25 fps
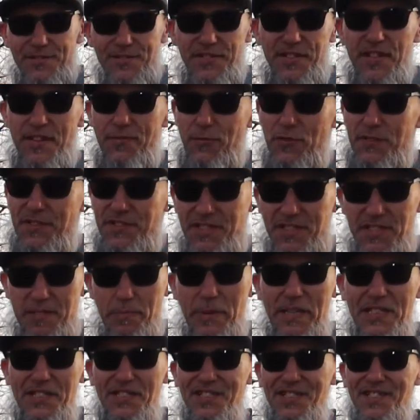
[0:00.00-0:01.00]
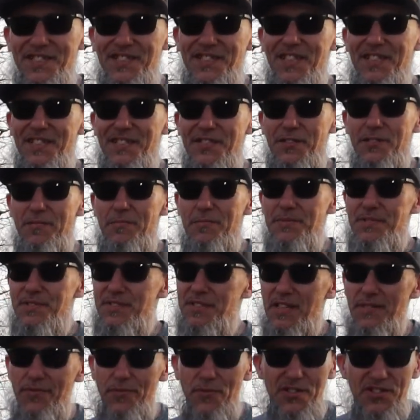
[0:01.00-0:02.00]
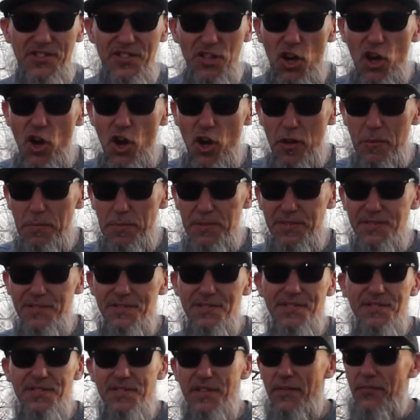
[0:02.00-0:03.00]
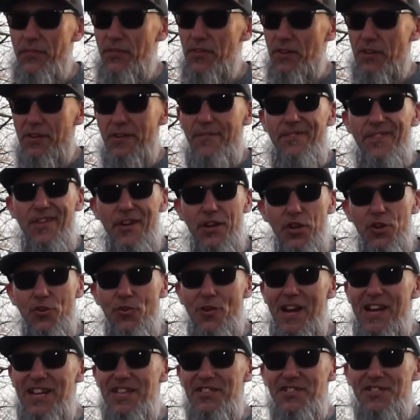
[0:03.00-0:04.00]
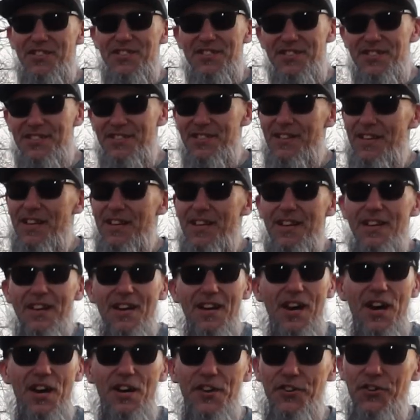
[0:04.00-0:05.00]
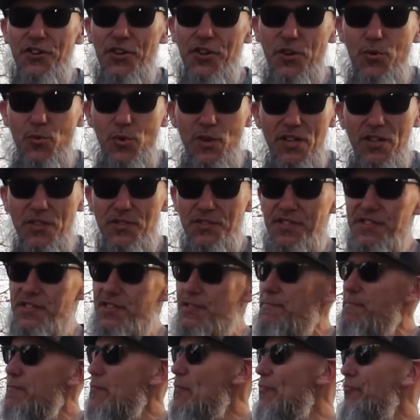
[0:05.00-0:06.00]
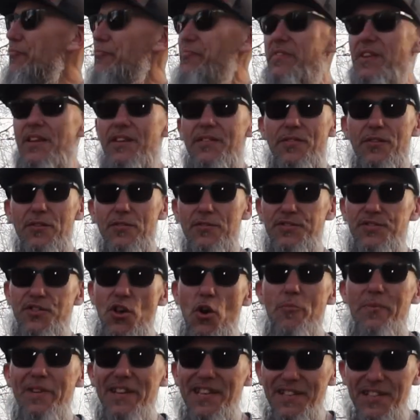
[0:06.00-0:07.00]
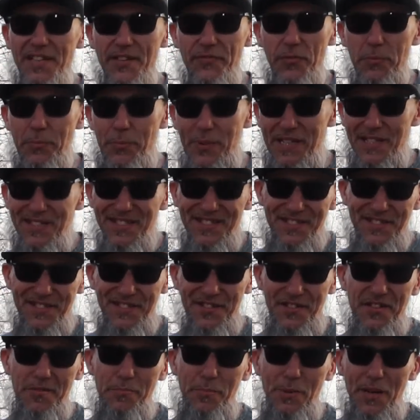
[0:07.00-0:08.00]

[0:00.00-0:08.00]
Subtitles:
Different suspension systems, different tarps, different configurations, underquilts. There's so many different pieces to the